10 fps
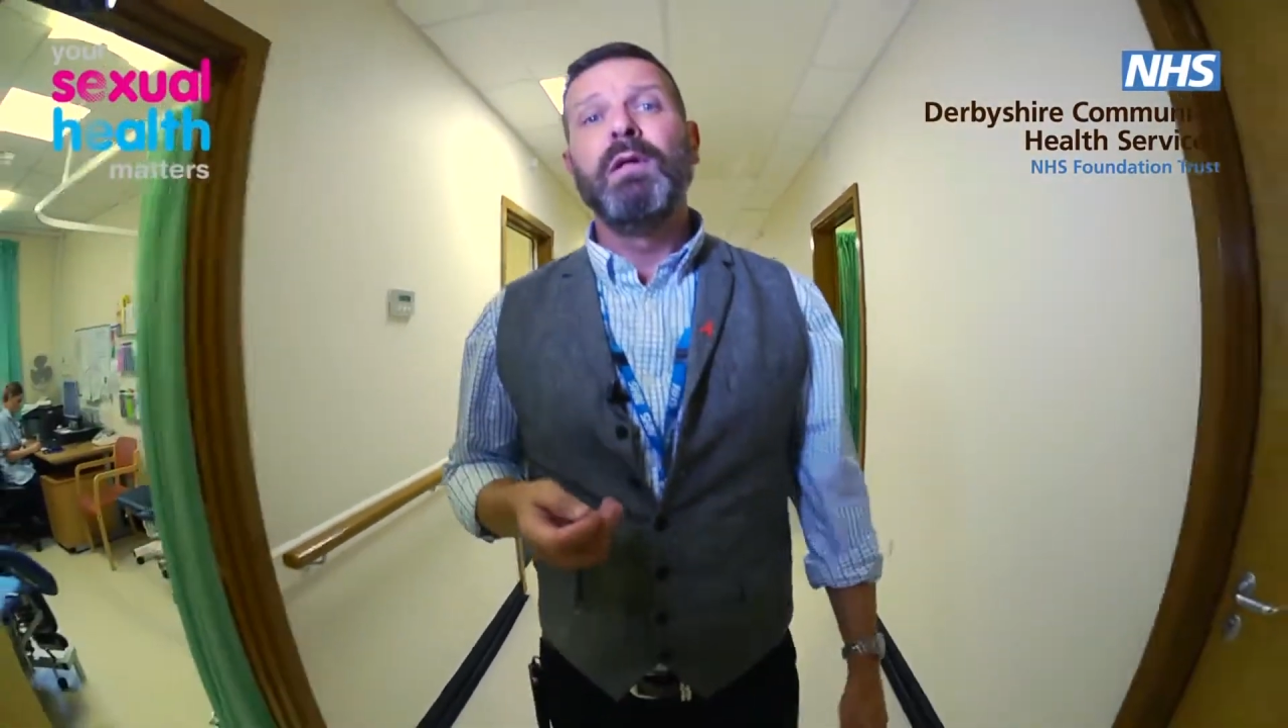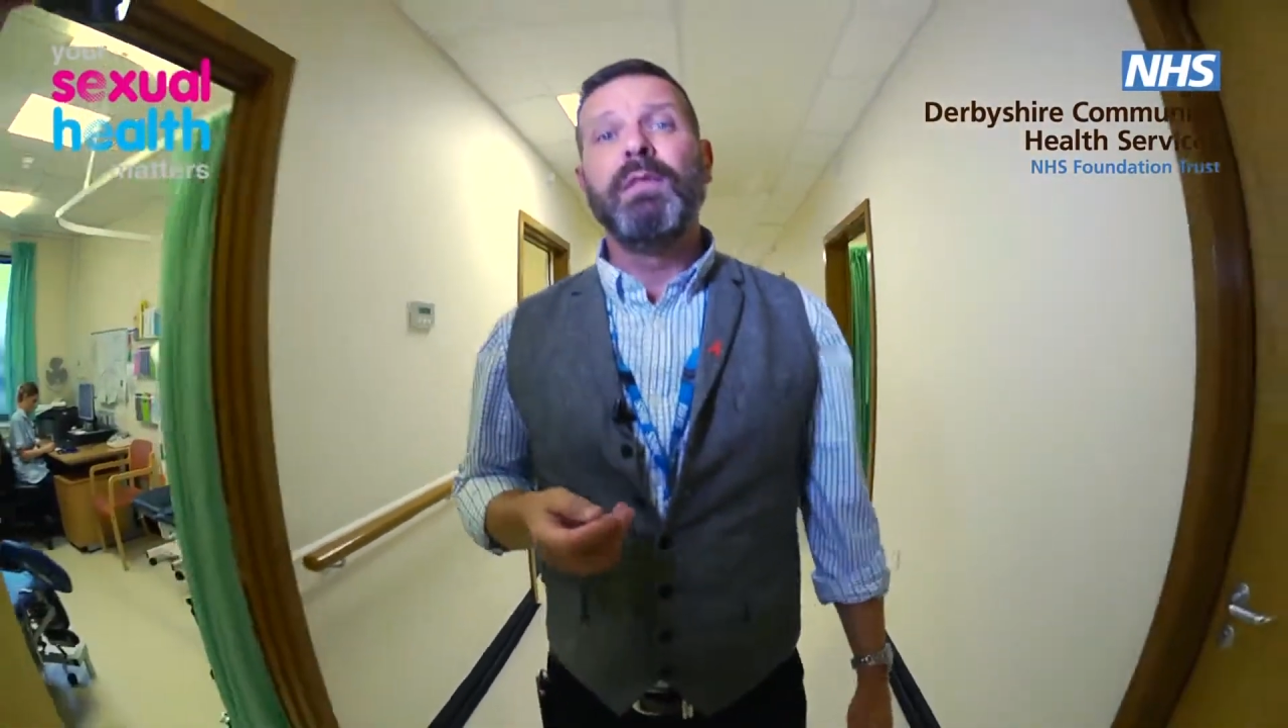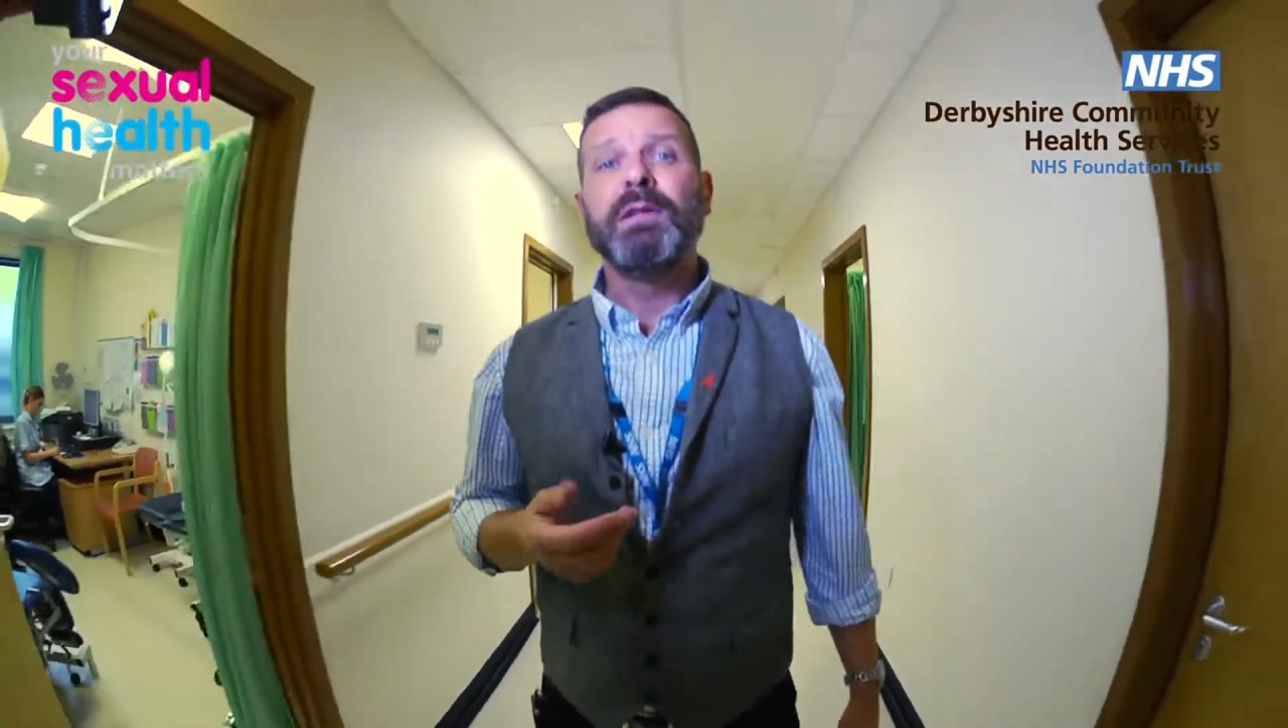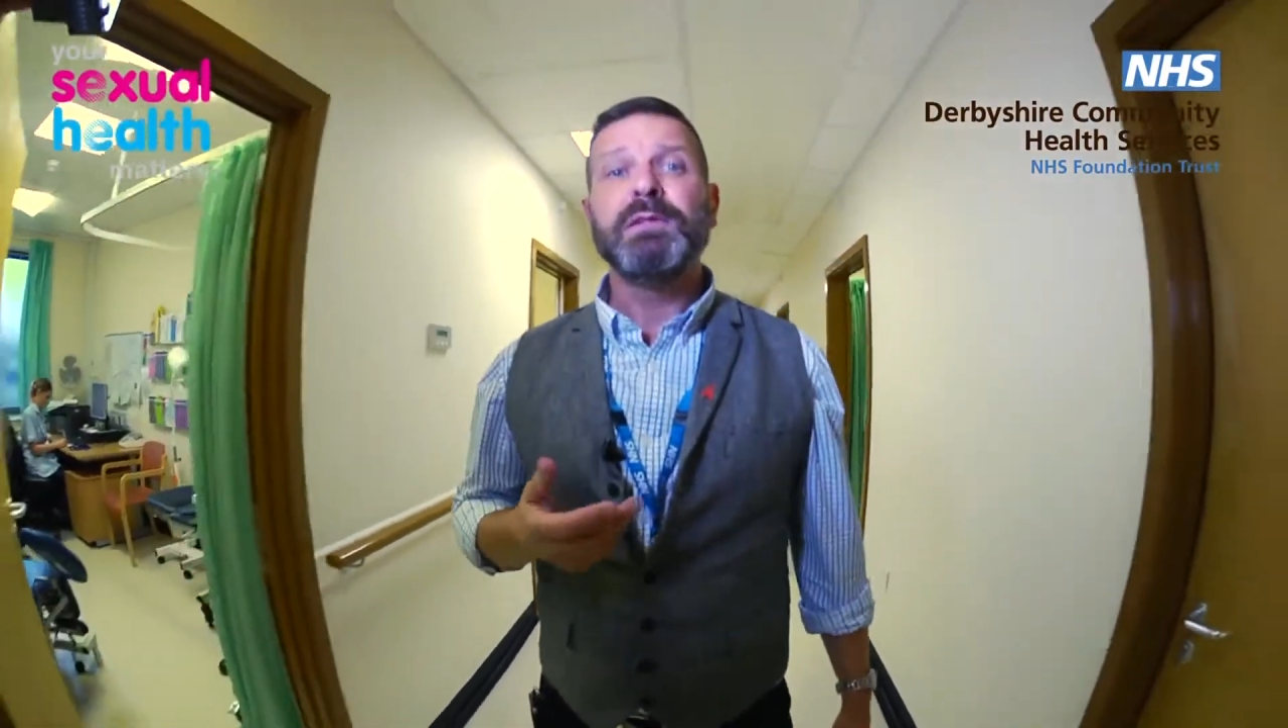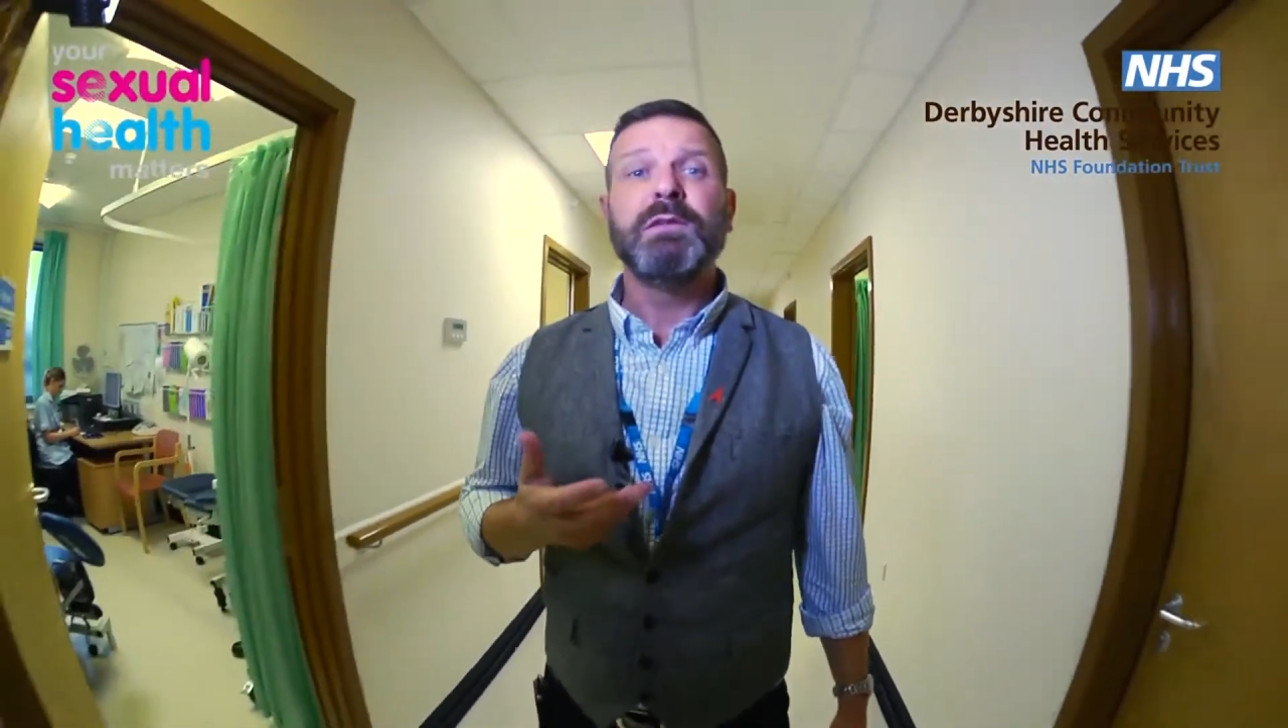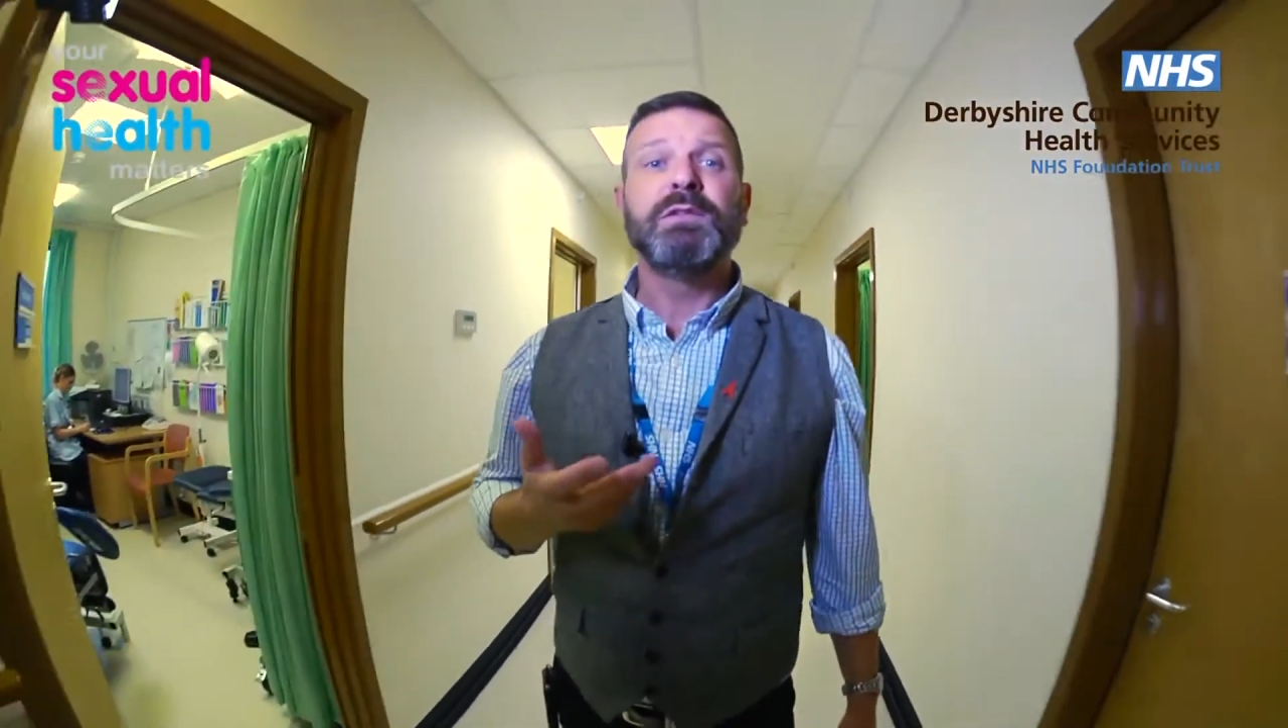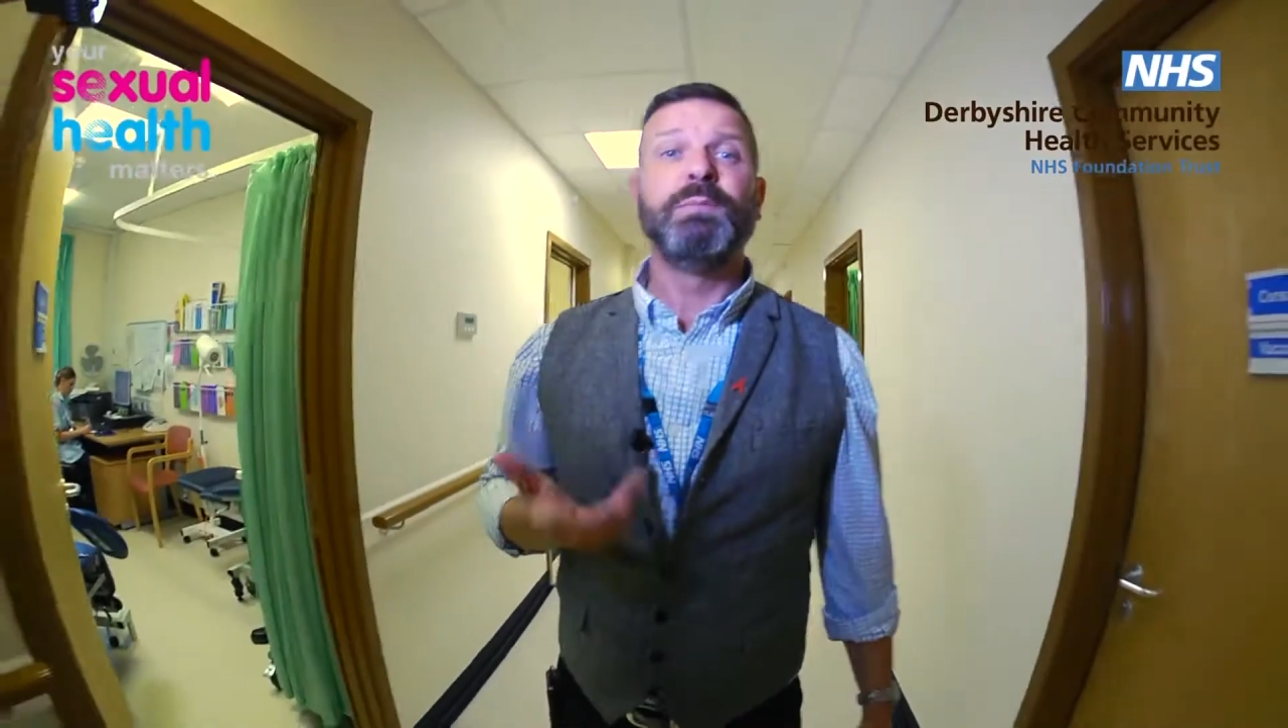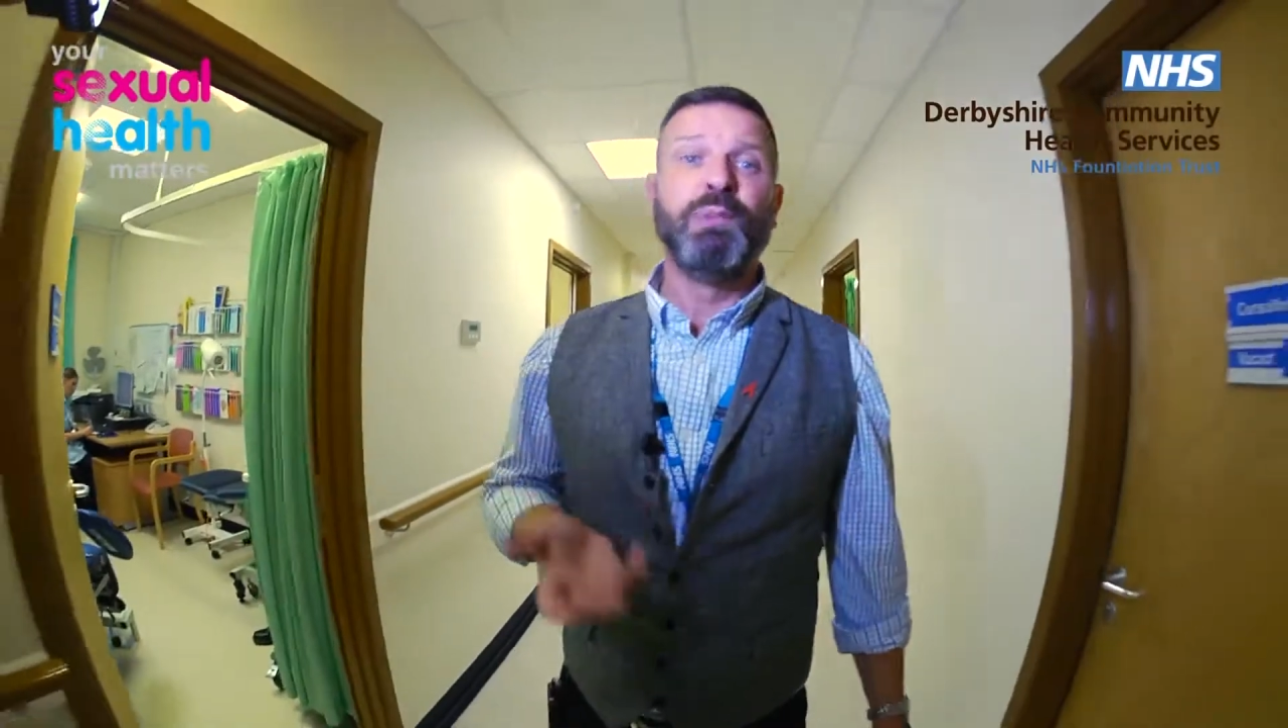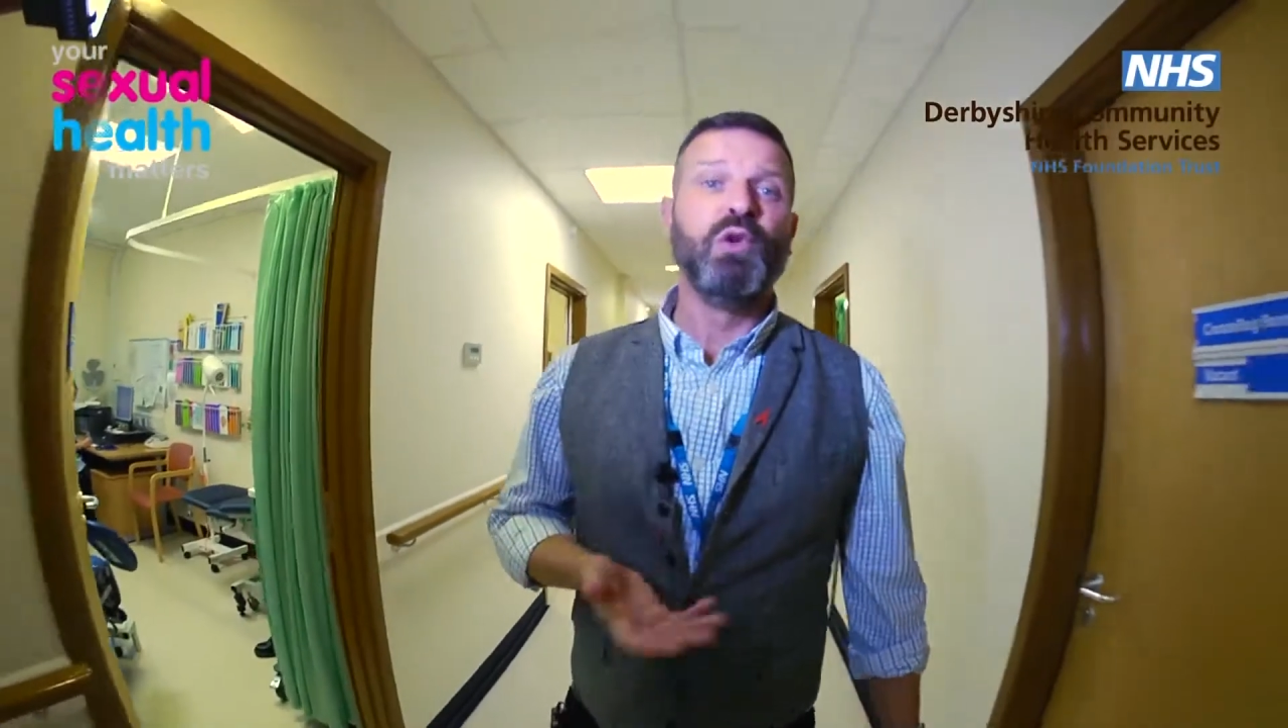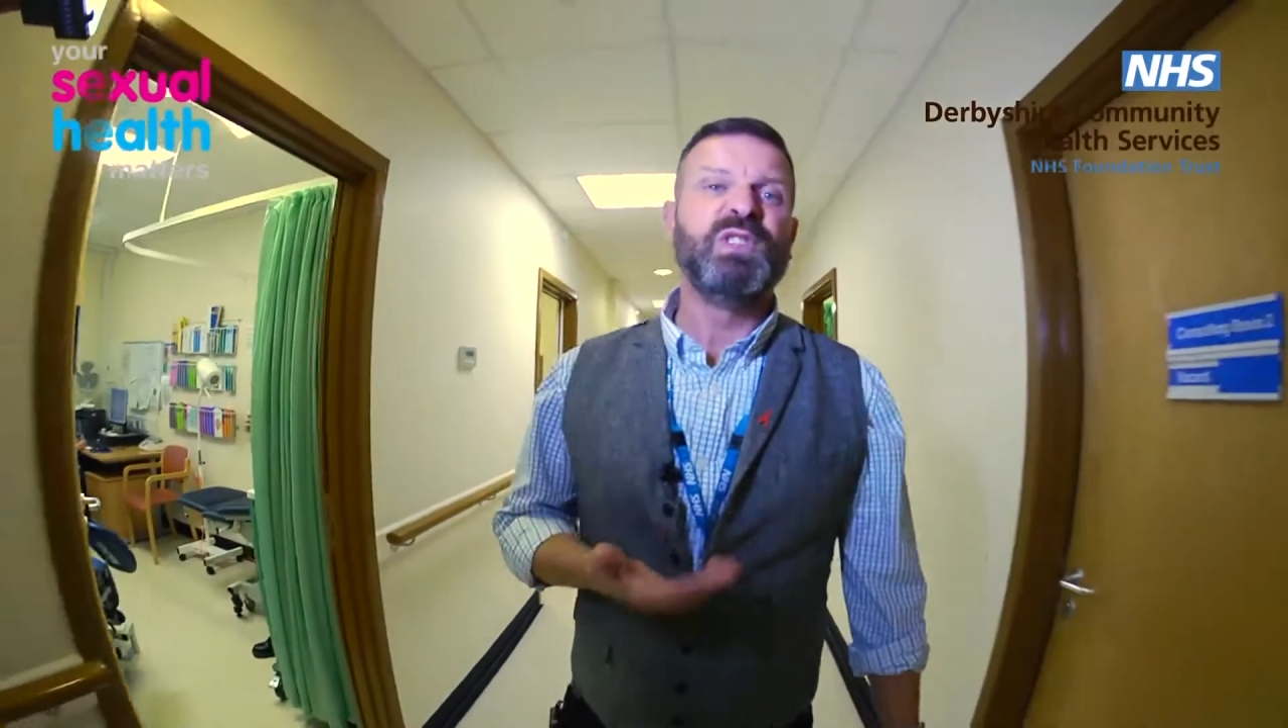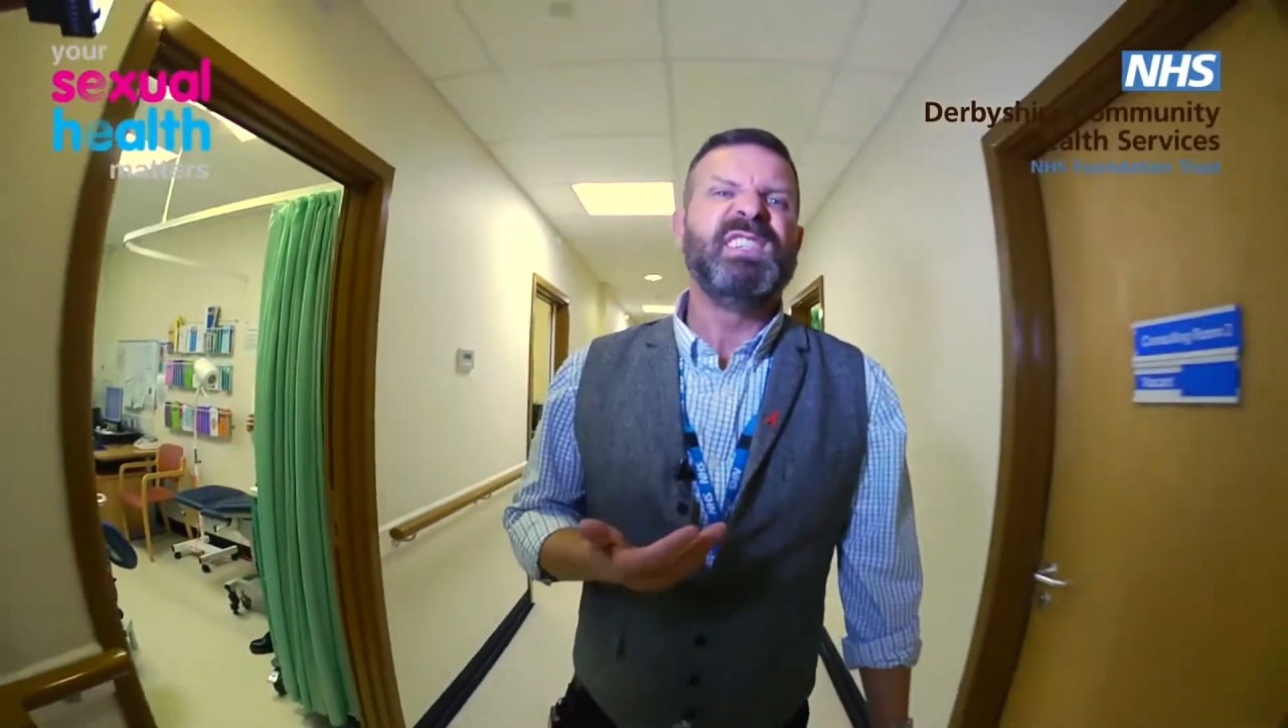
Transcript: that support